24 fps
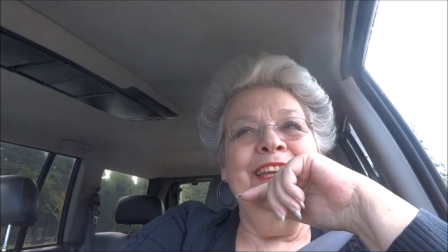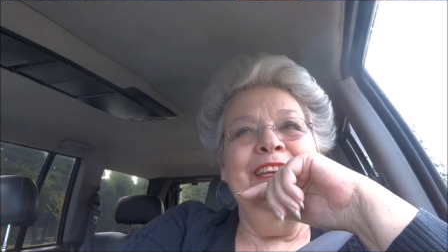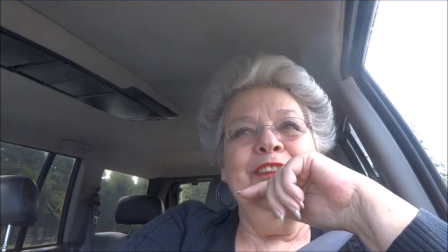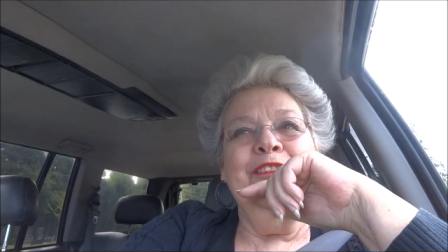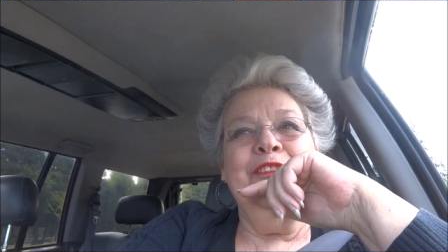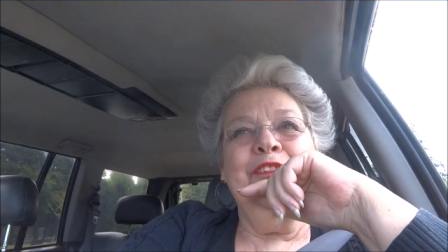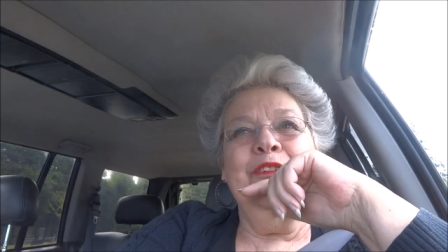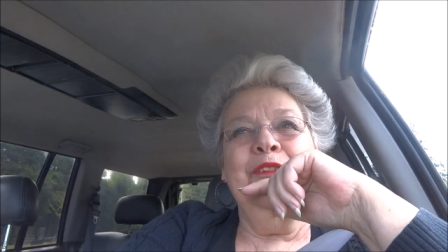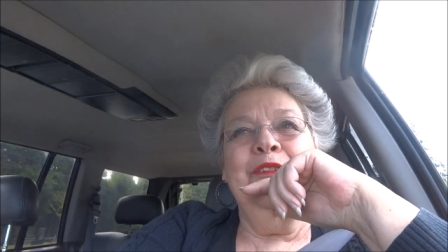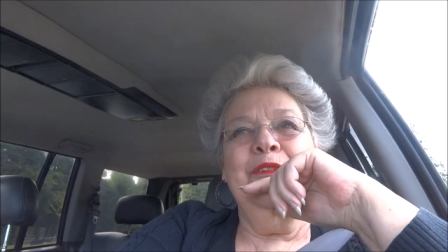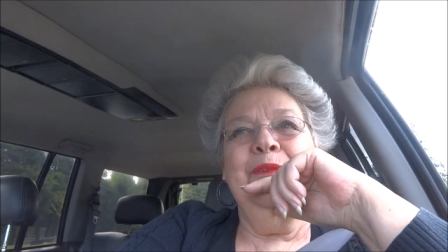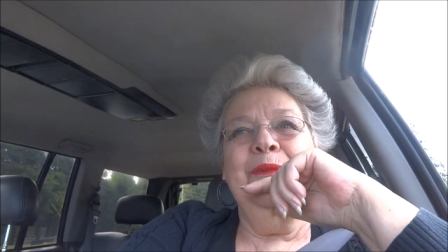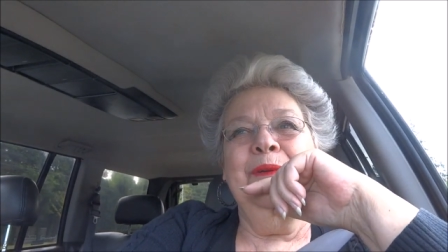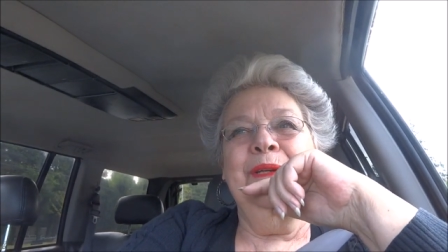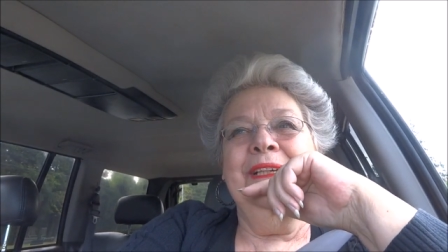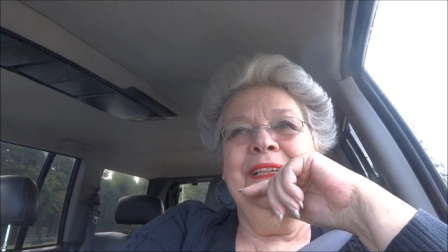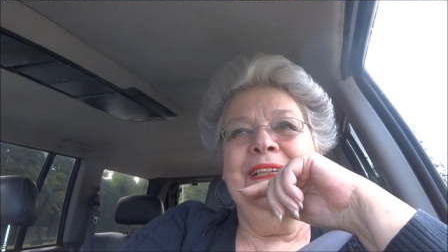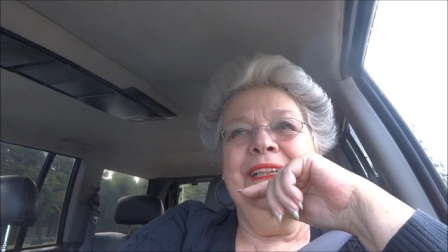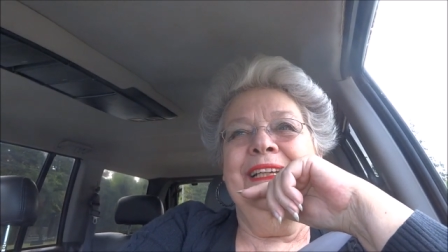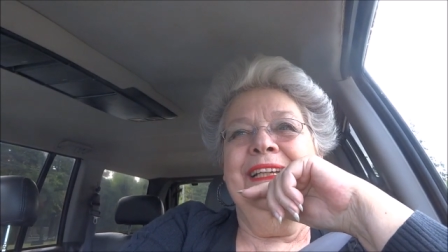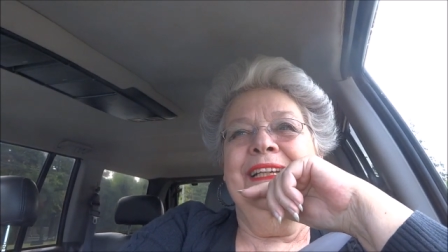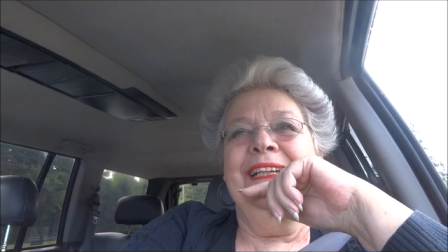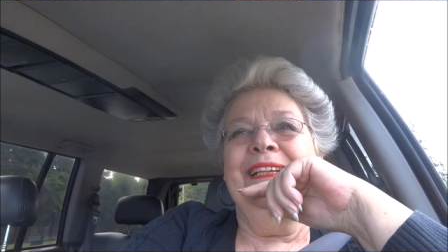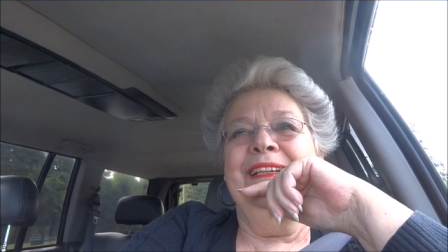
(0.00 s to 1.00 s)
So
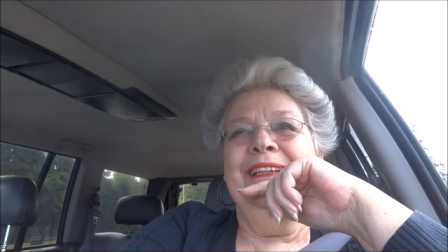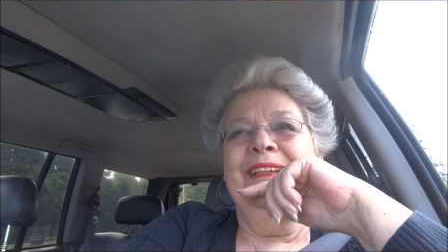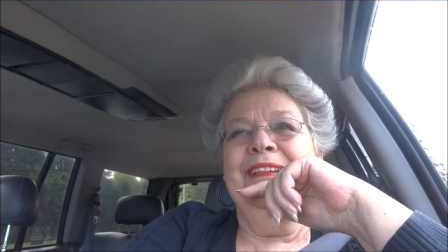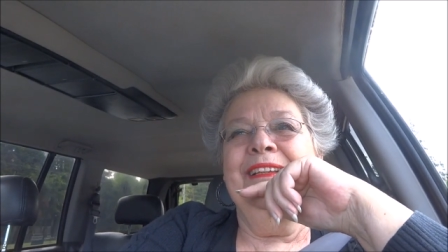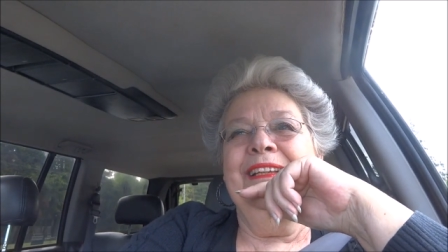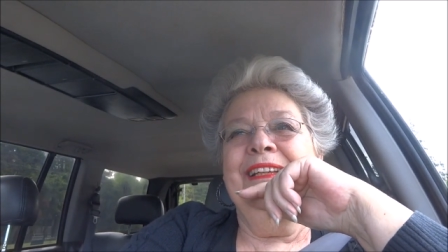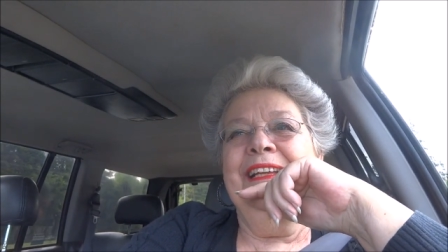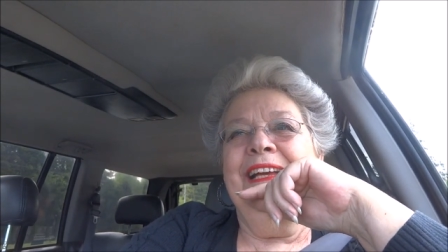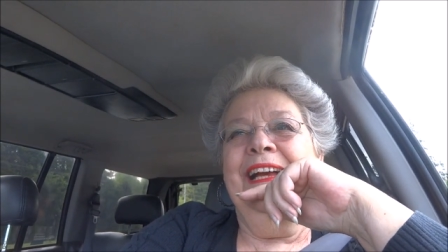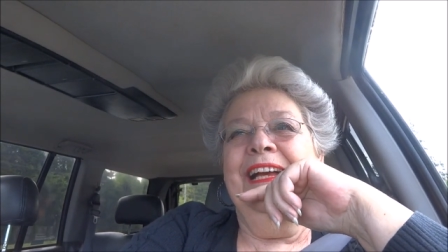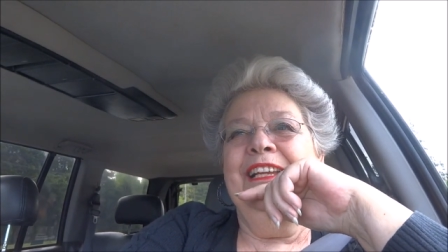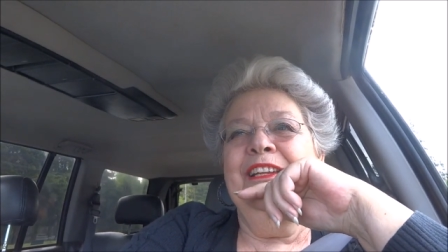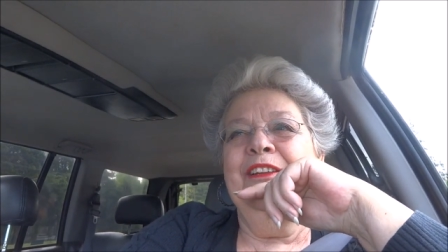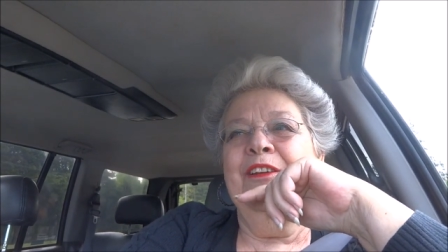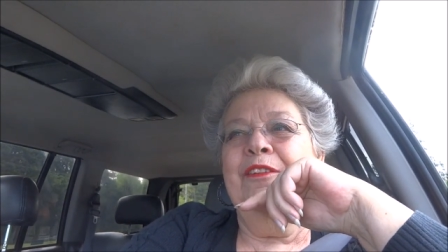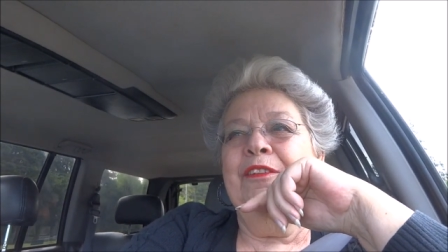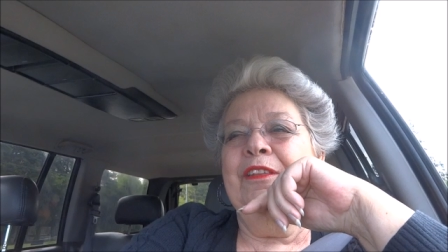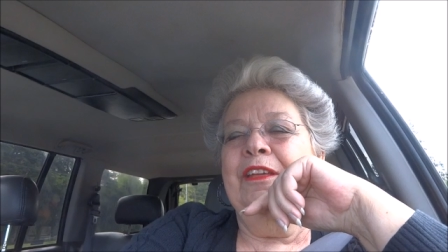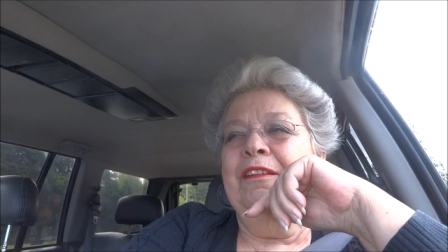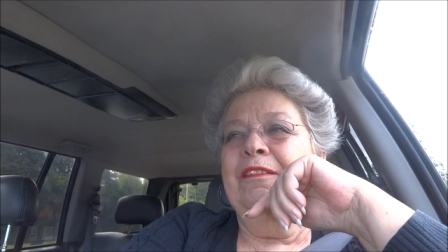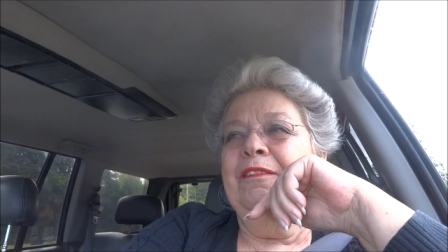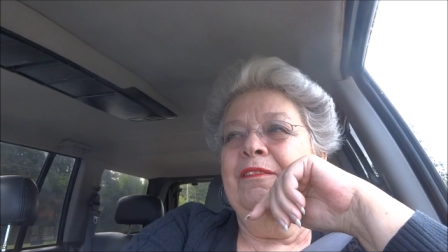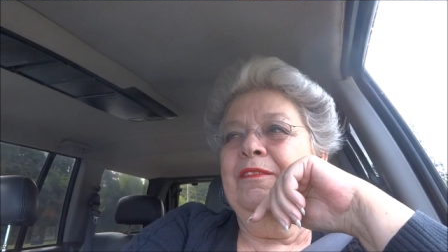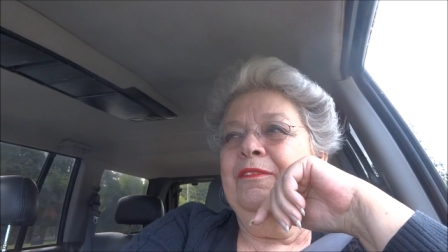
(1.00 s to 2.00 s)
uh, I know
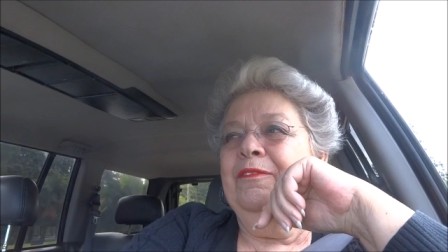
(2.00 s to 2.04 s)
they're